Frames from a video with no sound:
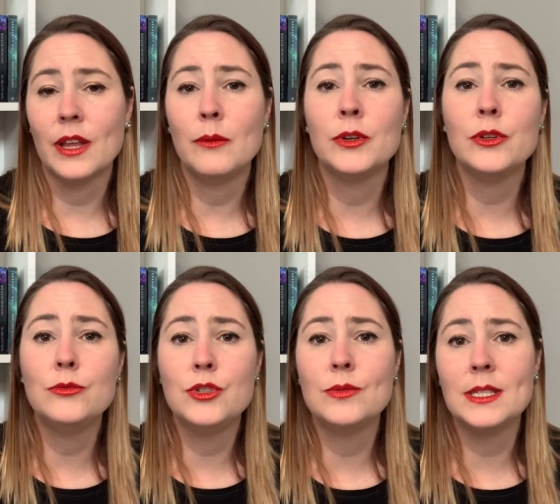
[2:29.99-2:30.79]
And when you
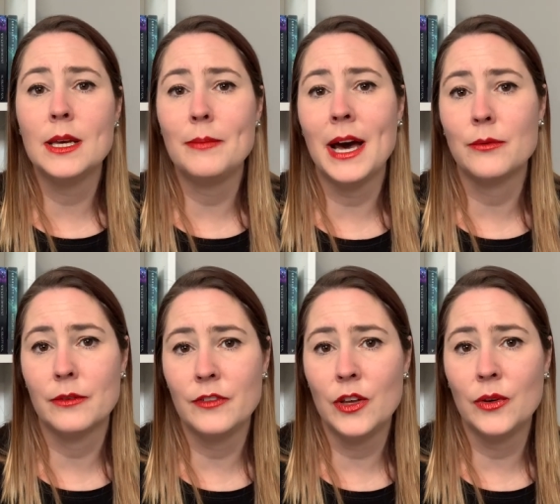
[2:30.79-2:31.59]
do see a bad
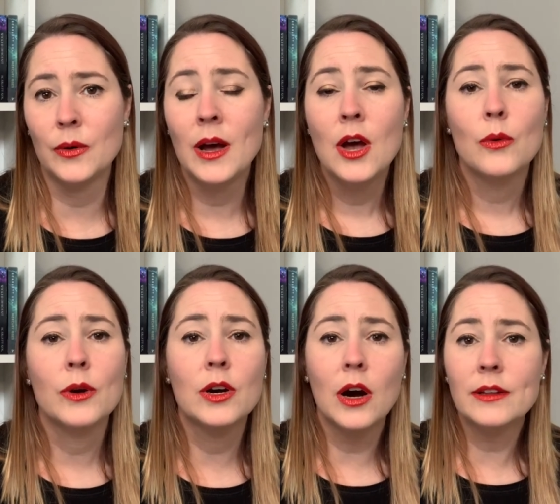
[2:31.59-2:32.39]
review,
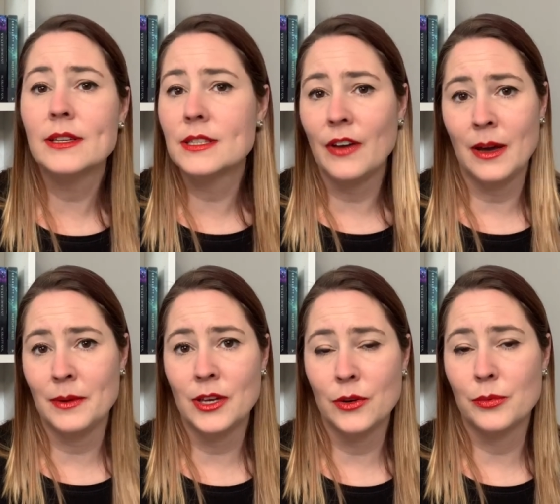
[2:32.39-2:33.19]
regardless of how
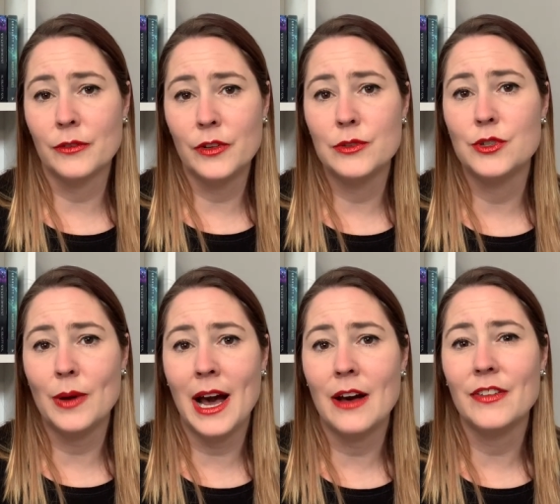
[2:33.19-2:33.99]
many good reviews you
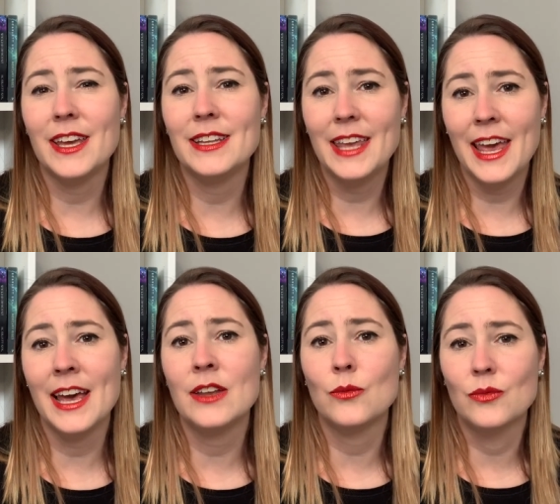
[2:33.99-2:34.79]
have, it
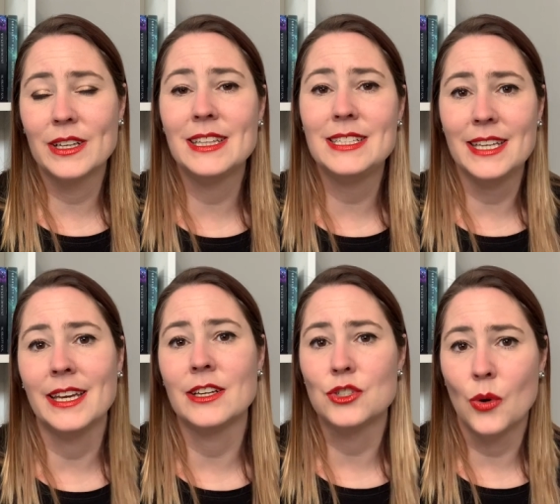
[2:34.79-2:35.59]
can really
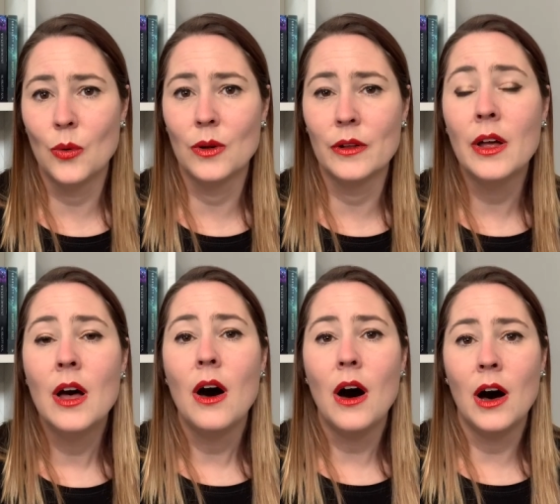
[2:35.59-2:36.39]
take a toll
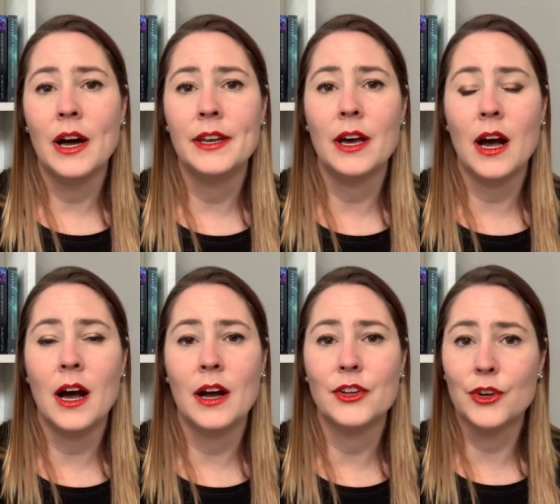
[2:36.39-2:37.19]
on
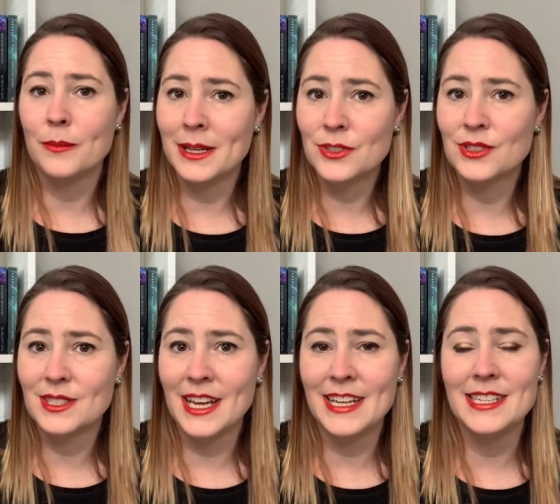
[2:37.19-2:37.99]
your mental
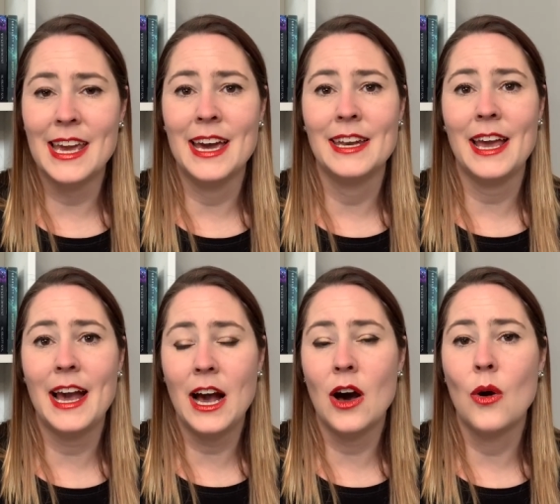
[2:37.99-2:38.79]
state and
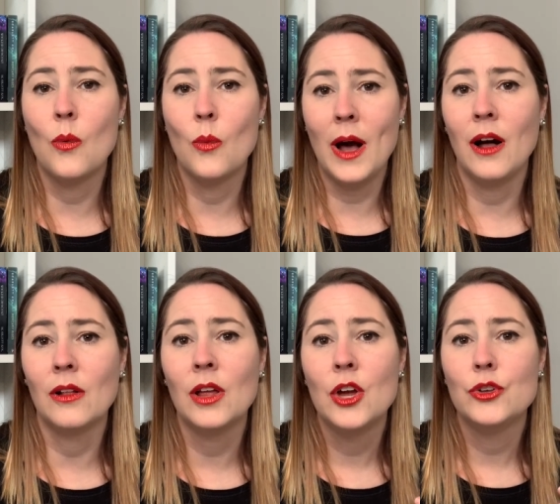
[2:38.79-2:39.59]
how
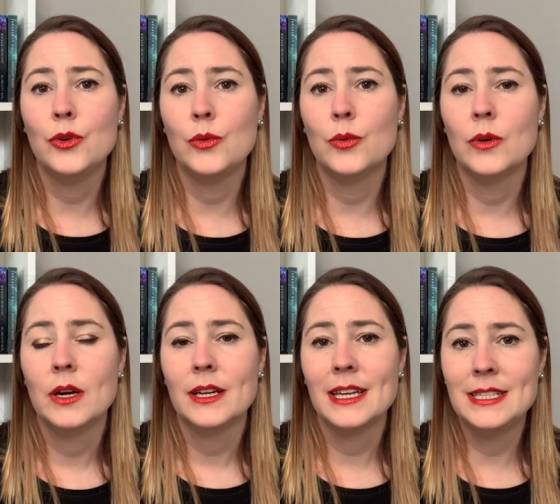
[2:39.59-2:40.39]
well you
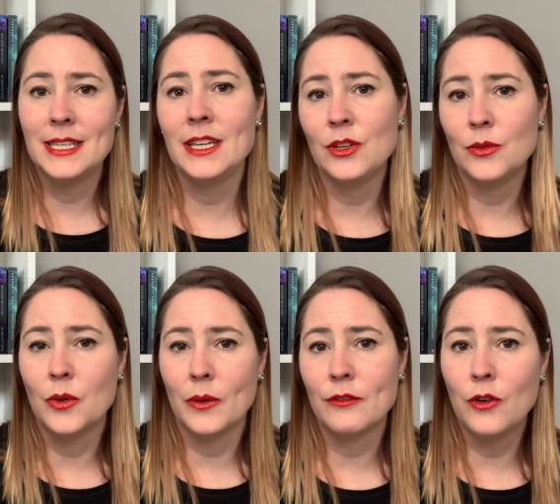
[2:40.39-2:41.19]
continue
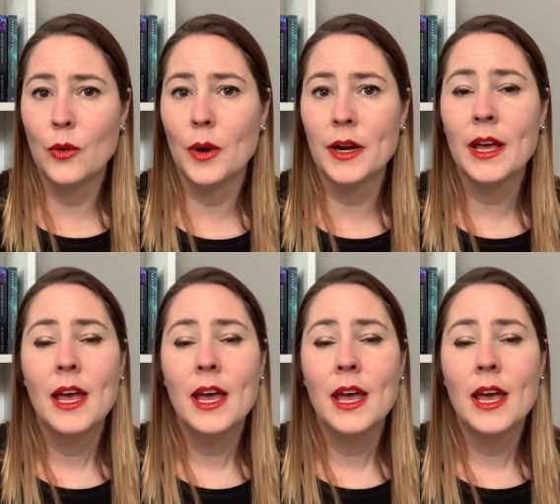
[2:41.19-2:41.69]
going forward.